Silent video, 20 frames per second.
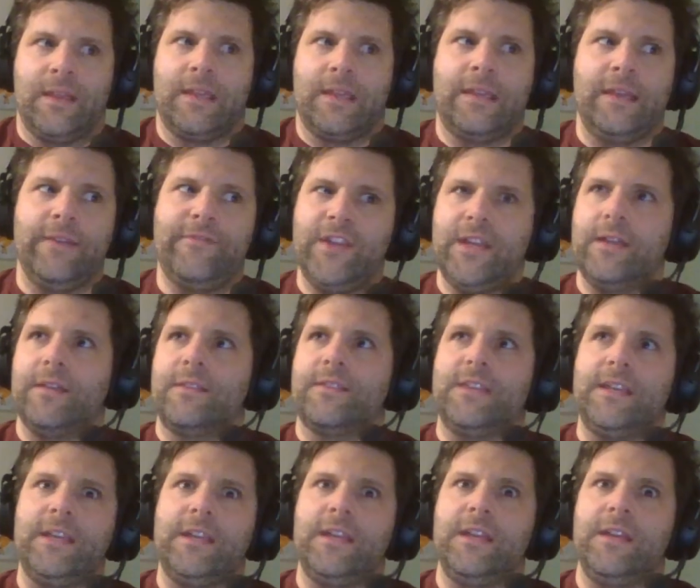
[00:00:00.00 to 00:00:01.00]
giving
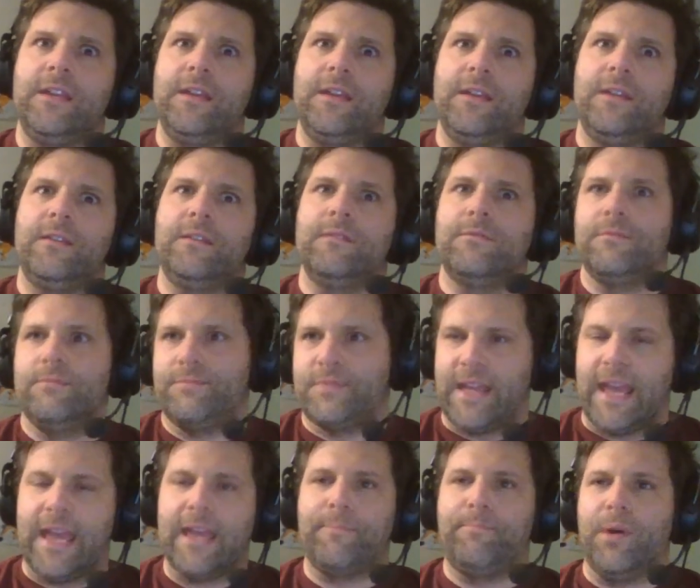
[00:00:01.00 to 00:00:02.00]
the
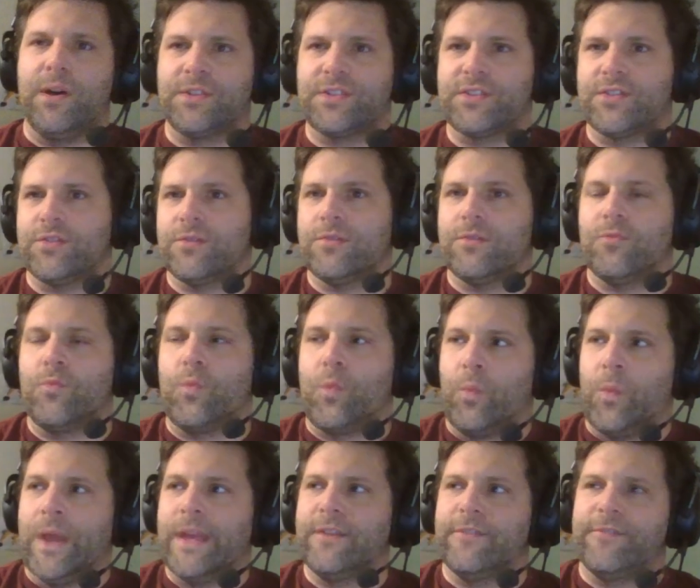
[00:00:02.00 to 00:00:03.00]
Tank Buster
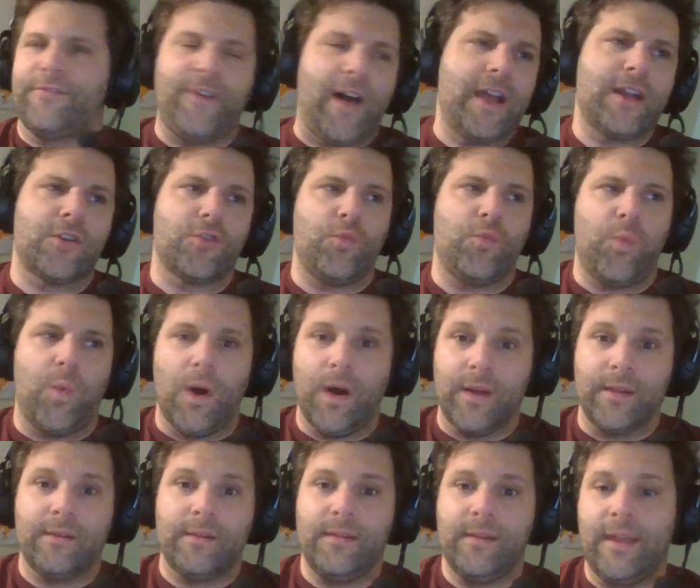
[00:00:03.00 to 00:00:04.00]
weight of fire
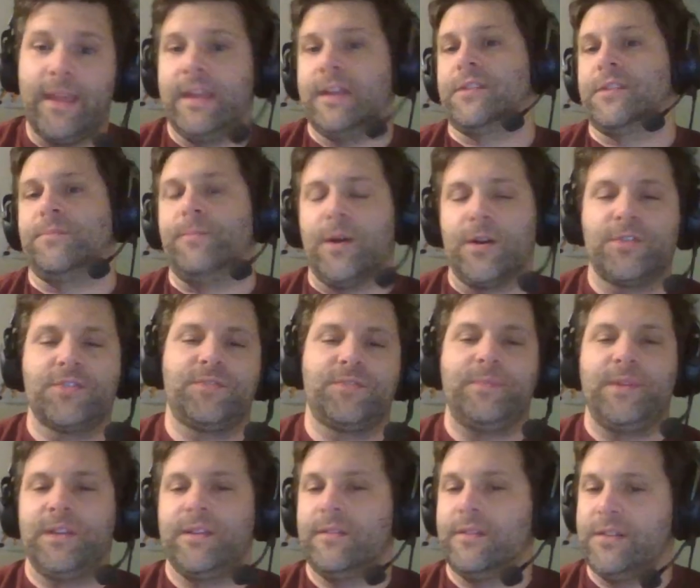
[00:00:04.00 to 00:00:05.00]
1 and
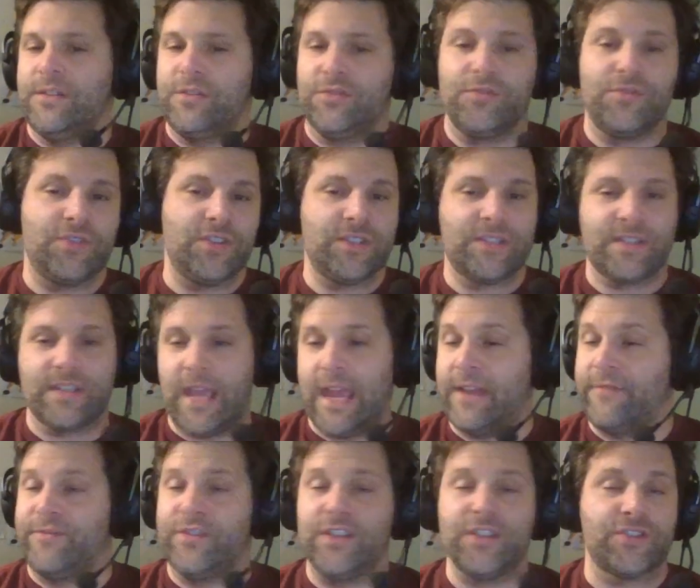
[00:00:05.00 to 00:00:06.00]
marksman,
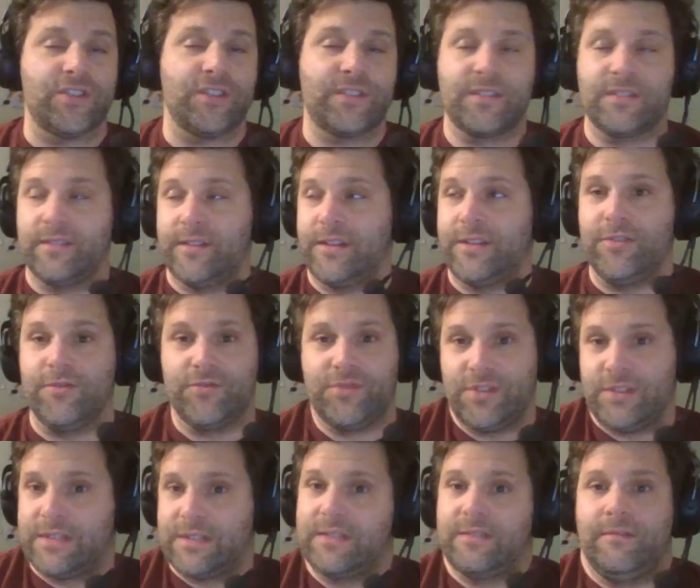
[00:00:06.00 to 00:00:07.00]
and vicious, like
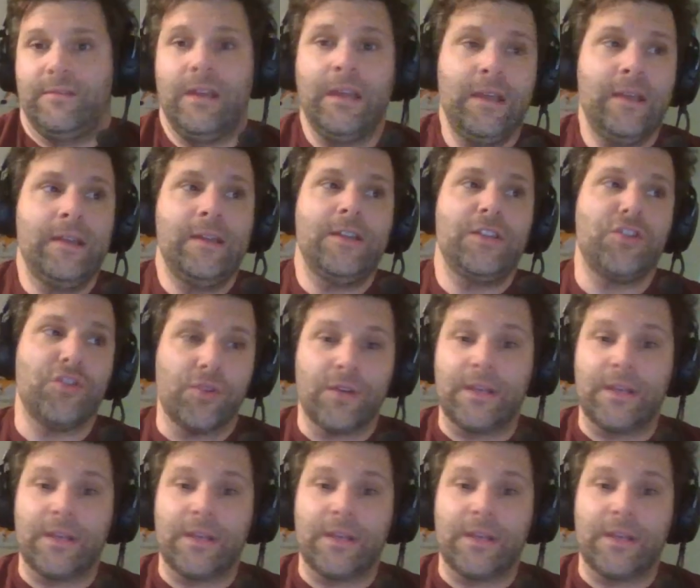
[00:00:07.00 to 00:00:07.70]
you're